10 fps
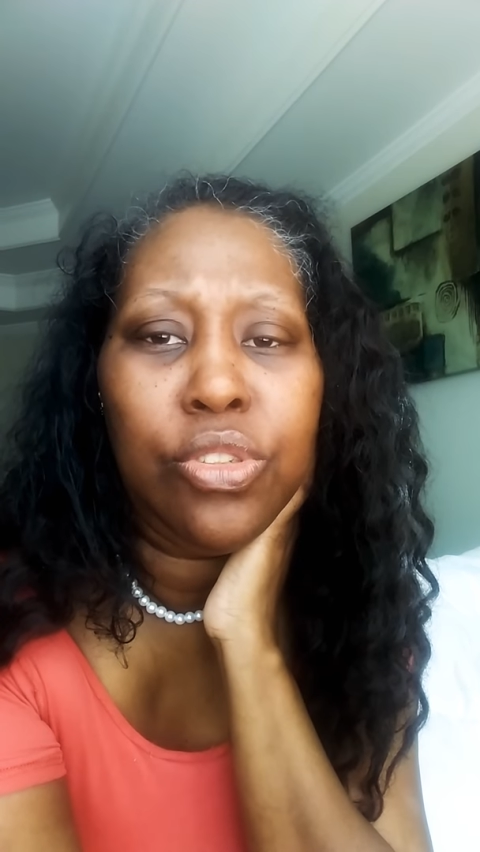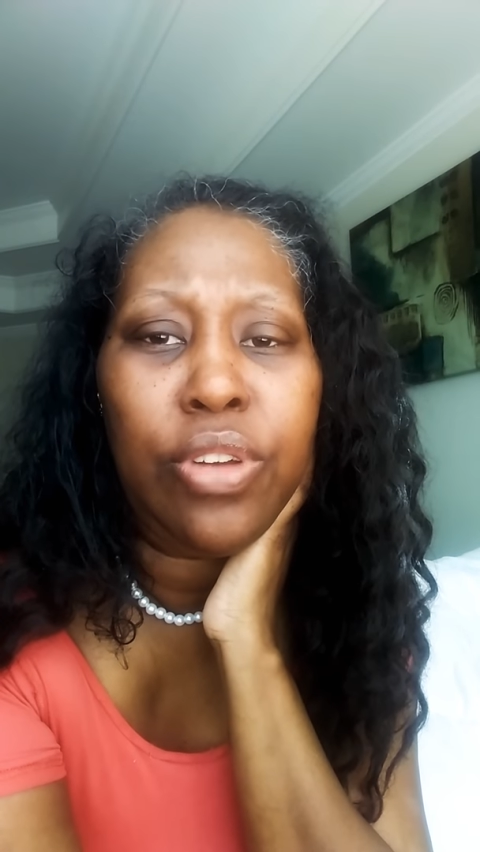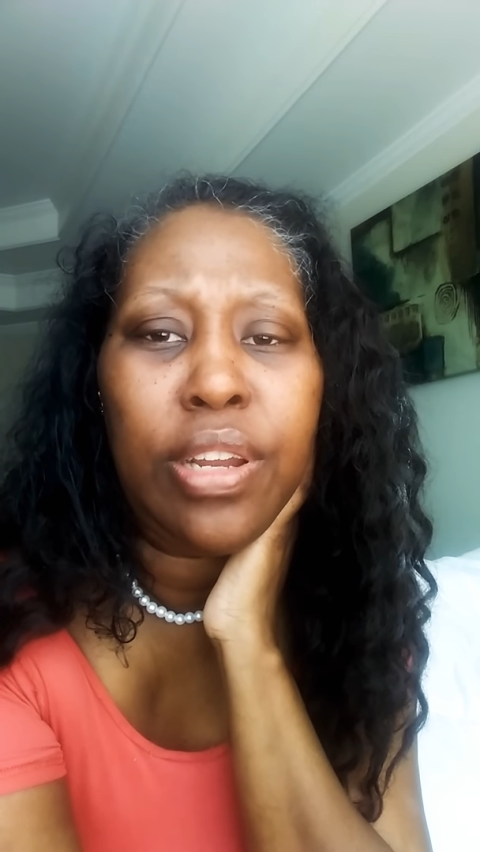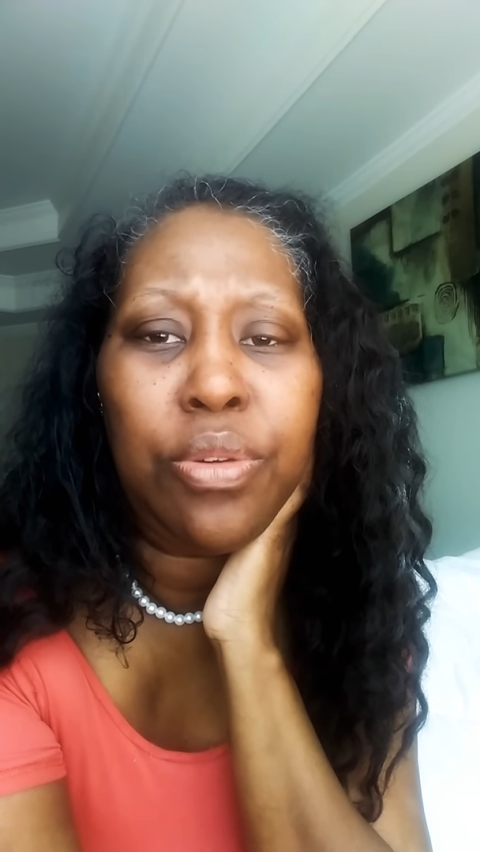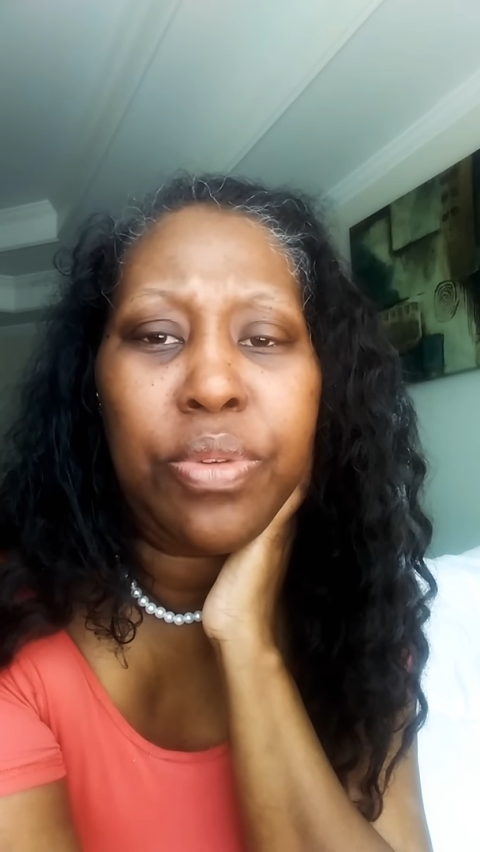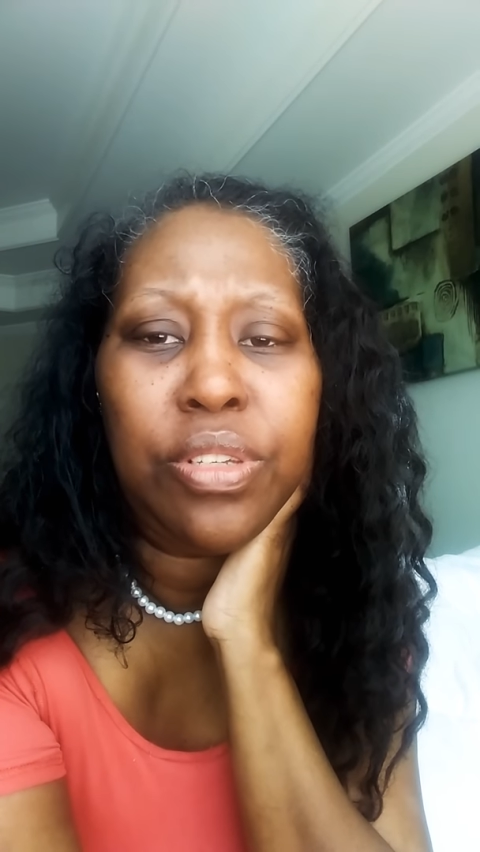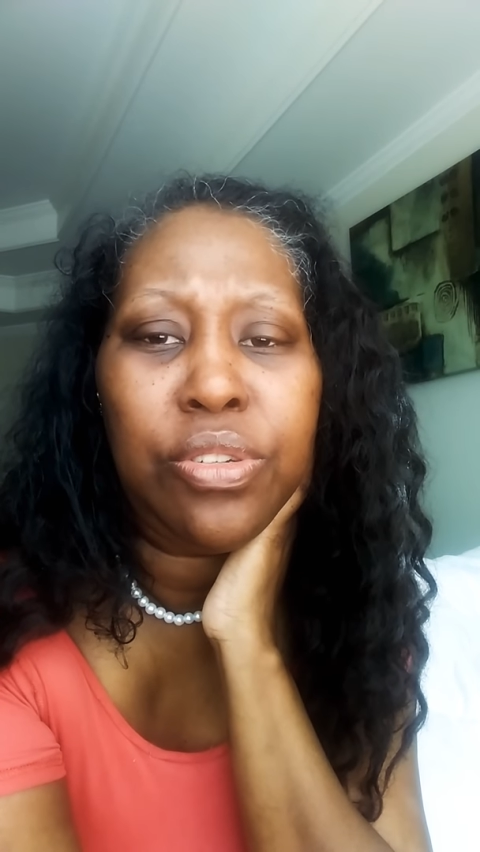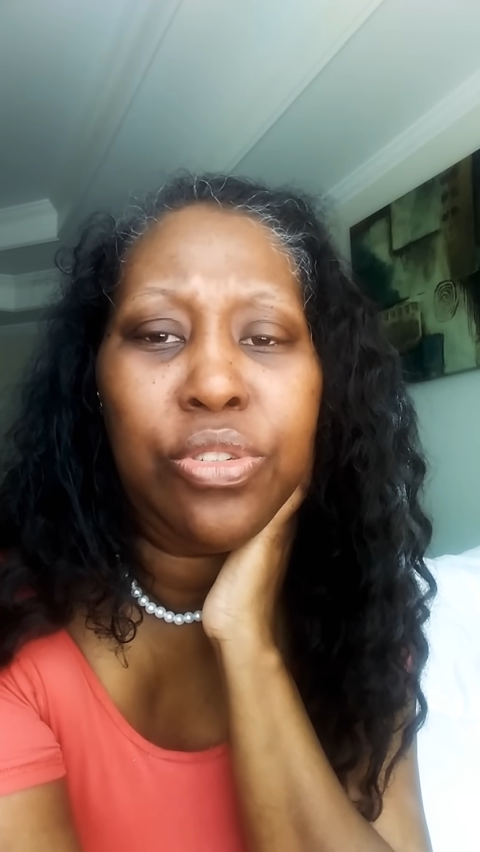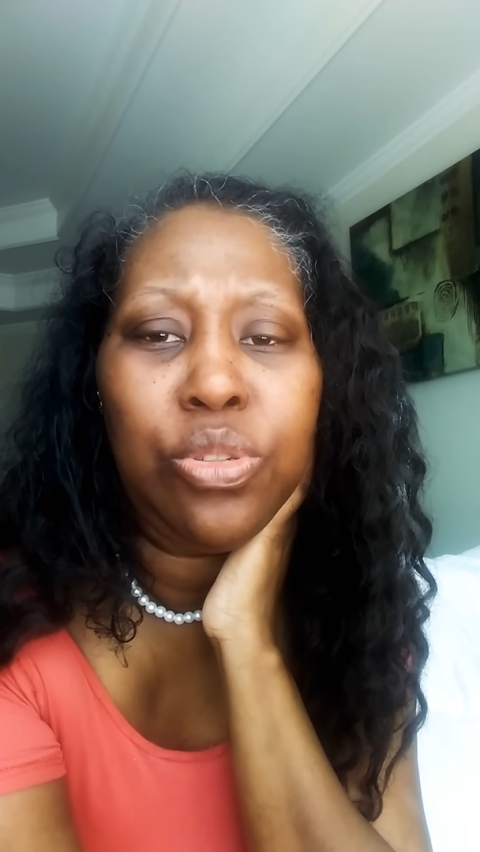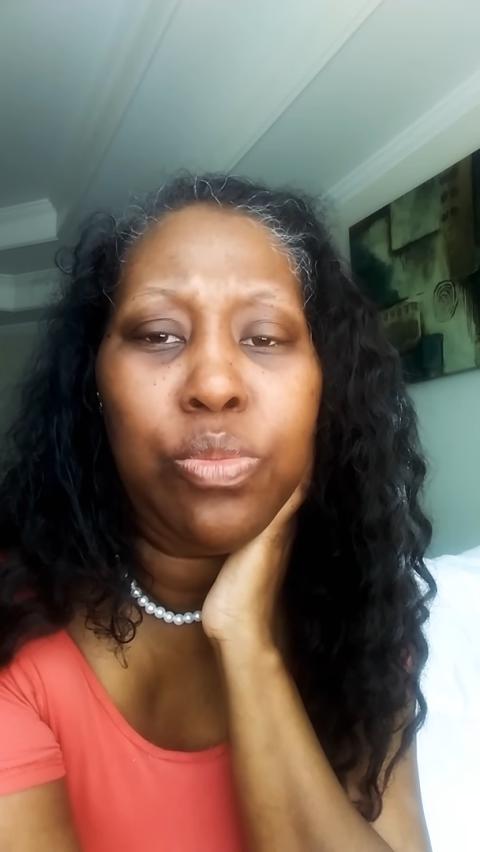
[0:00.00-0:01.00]
trying to
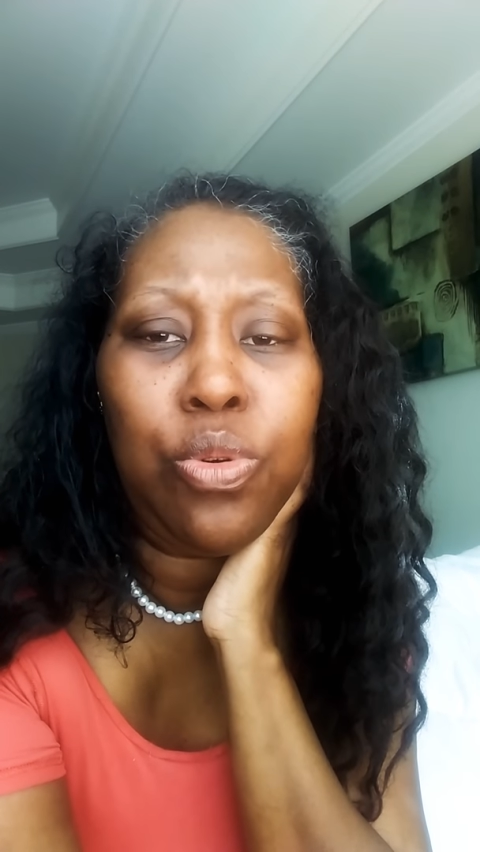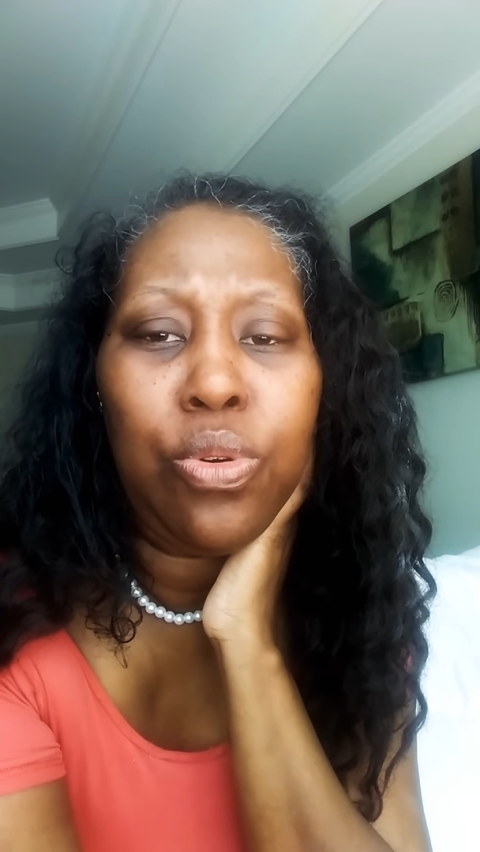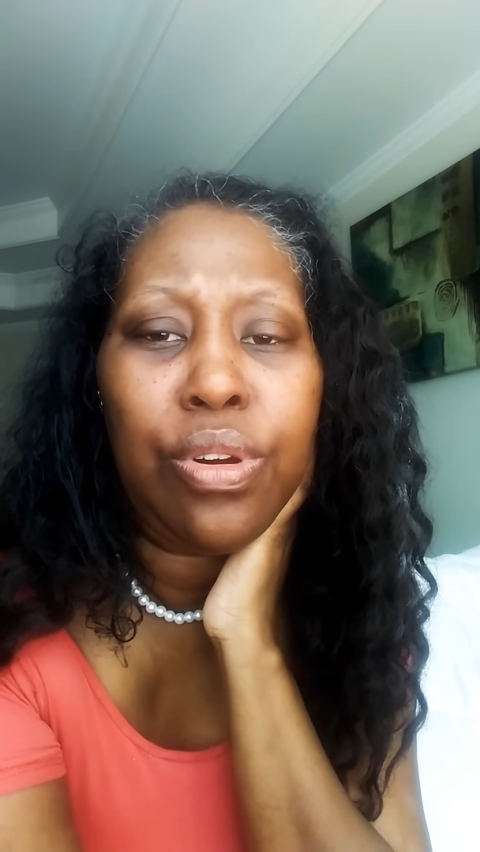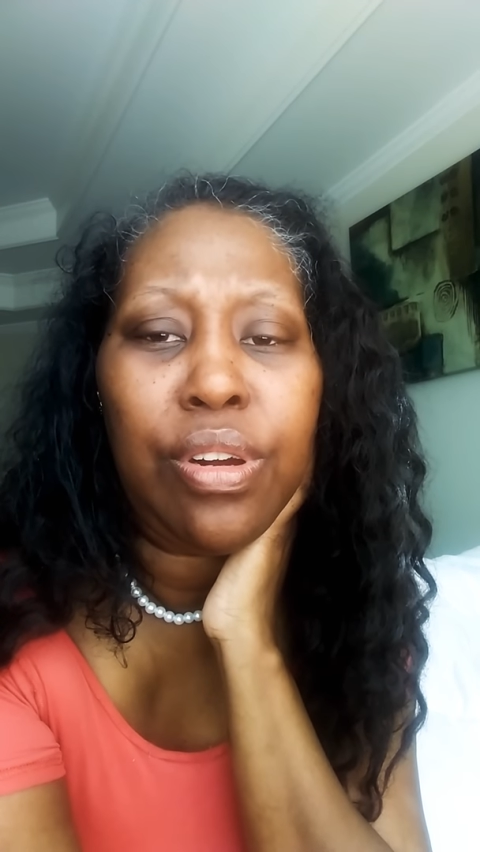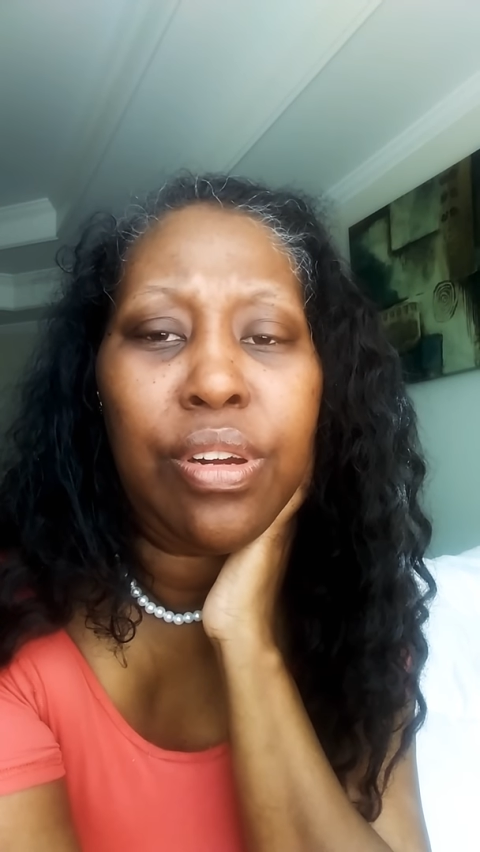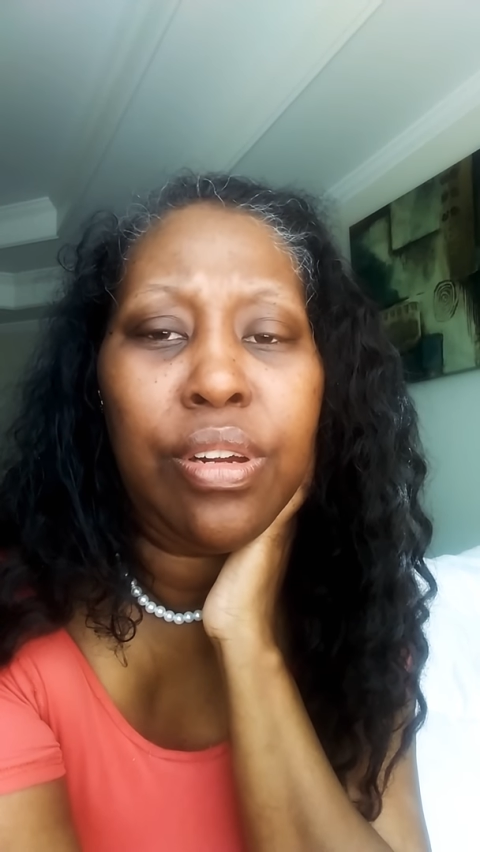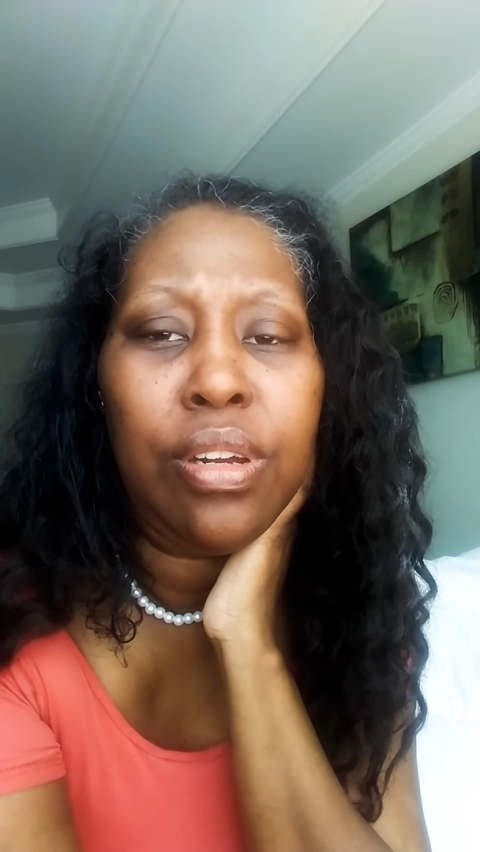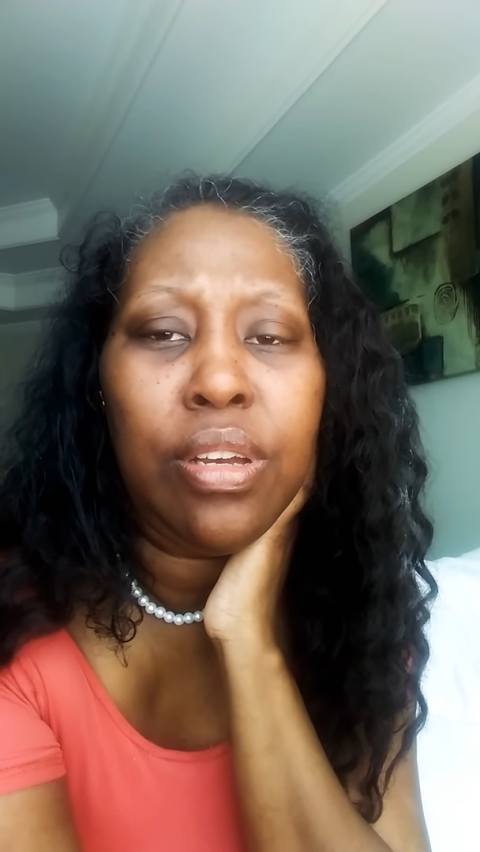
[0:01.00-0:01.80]
research more,